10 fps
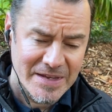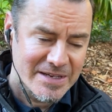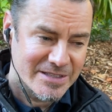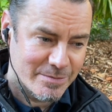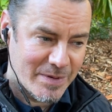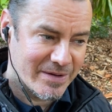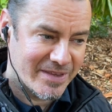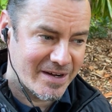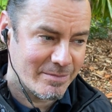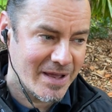So bear
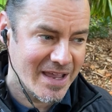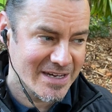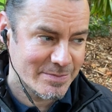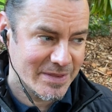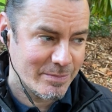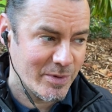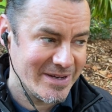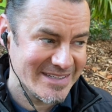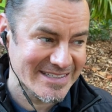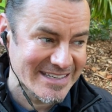that in mind, but the
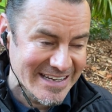point is,